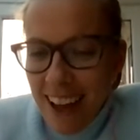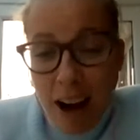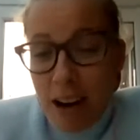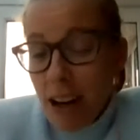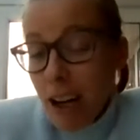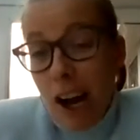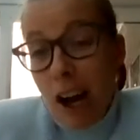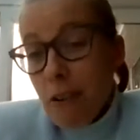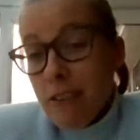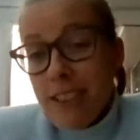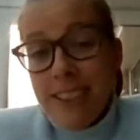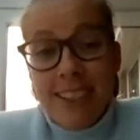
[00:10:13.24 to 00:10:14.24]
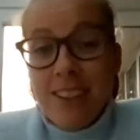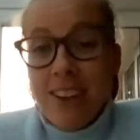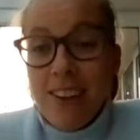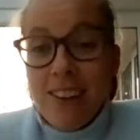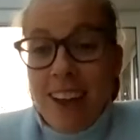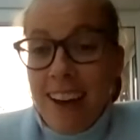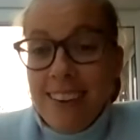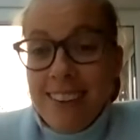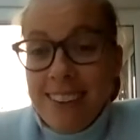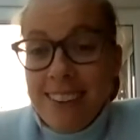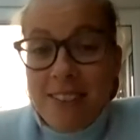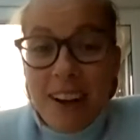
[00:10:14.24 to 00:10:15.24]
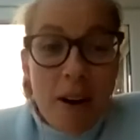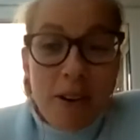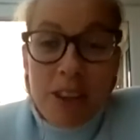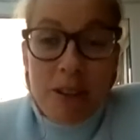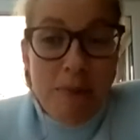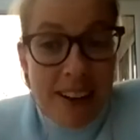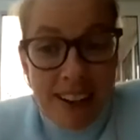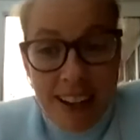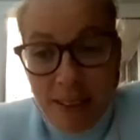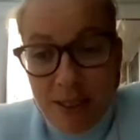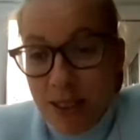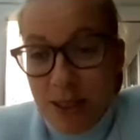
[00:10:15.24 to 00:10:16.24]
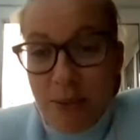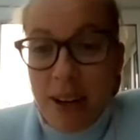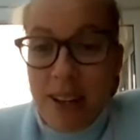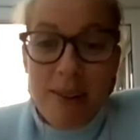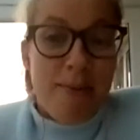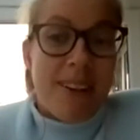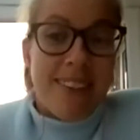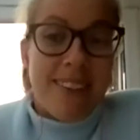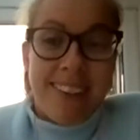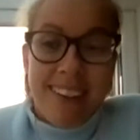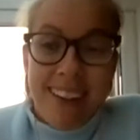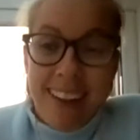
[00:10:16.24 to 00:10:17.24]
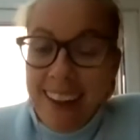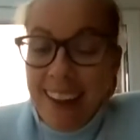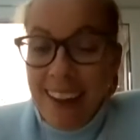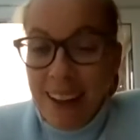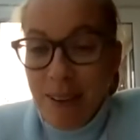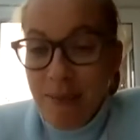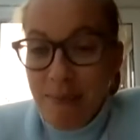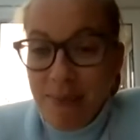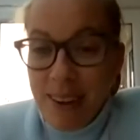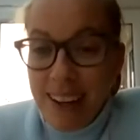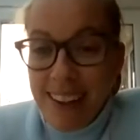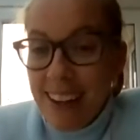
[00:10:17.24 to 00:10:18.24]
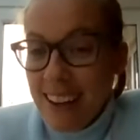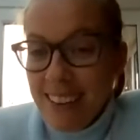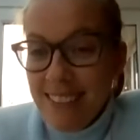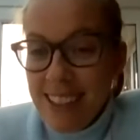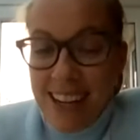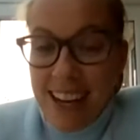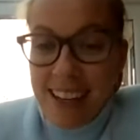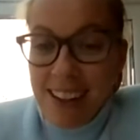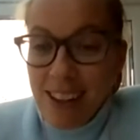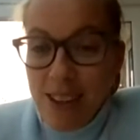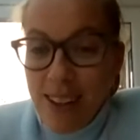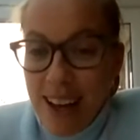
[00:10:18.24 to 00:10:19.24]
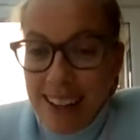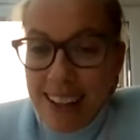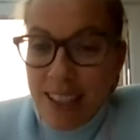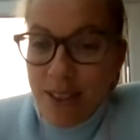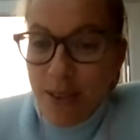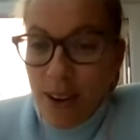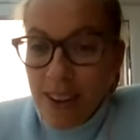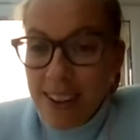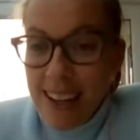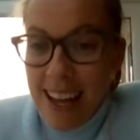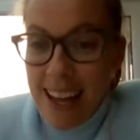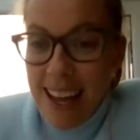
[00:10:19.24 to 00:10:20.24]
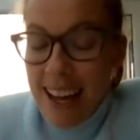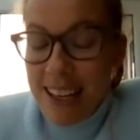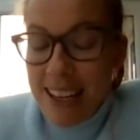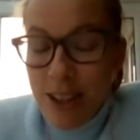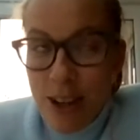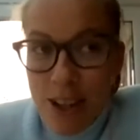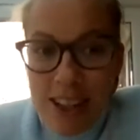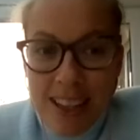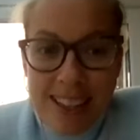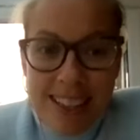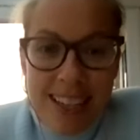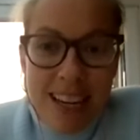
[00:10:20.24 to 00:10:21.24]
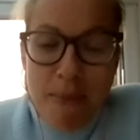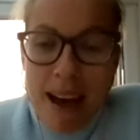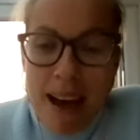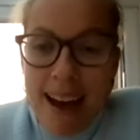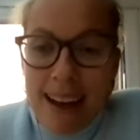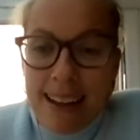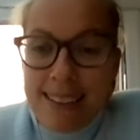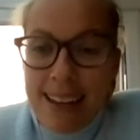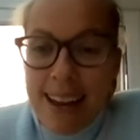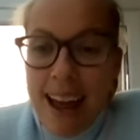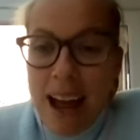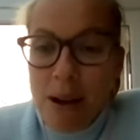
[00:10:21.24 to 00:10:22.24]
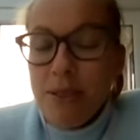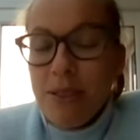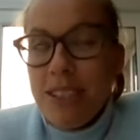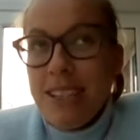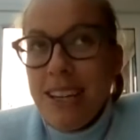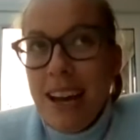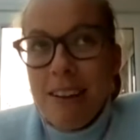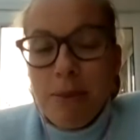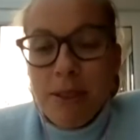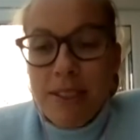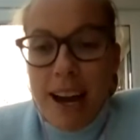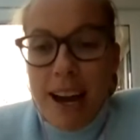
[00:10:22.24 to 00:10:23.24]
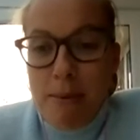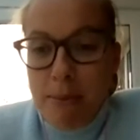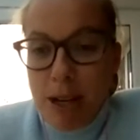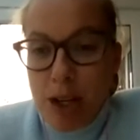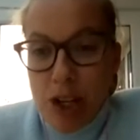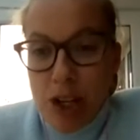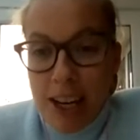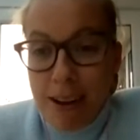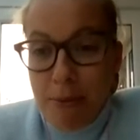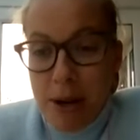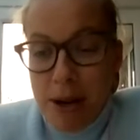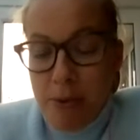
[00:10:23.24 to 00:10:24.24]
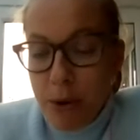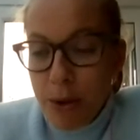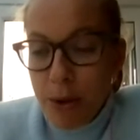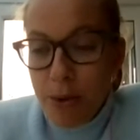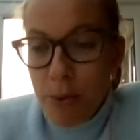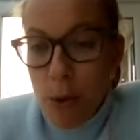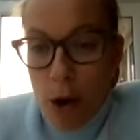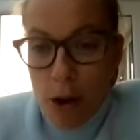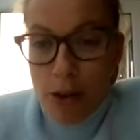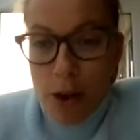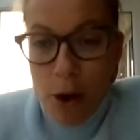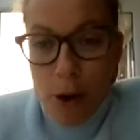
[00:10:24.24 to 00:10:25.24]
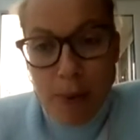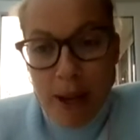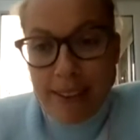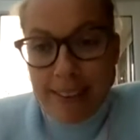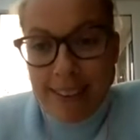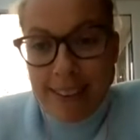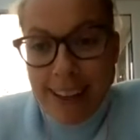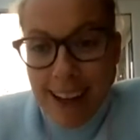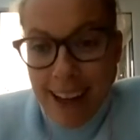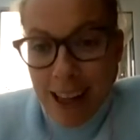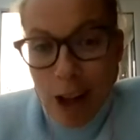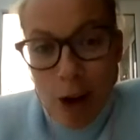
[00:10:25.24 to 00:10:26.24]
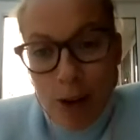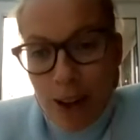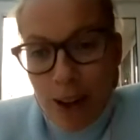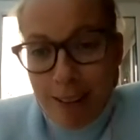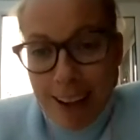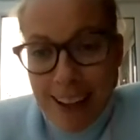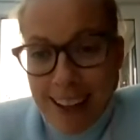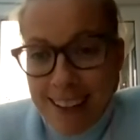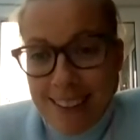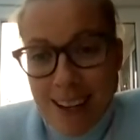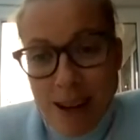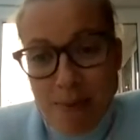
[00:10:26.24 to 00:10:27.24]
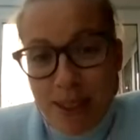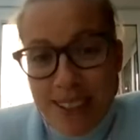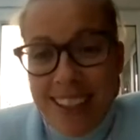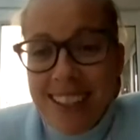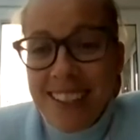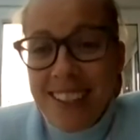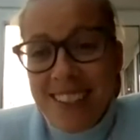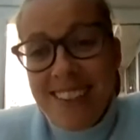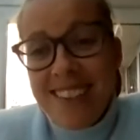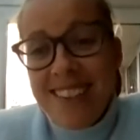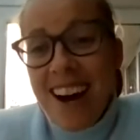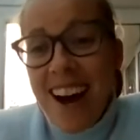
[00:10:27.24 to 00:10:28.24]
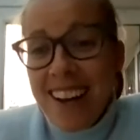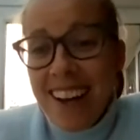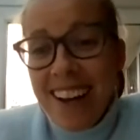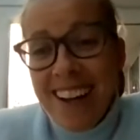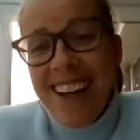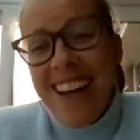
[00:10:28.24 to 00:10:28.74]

I obviously didn't know that. You know, when I won the medal, I was just winning the medal. And then I kind of learned that later on. I know that the team had an absolutely terrible time in Beijing. We won one gold medal in the whole athletics team, which is dire.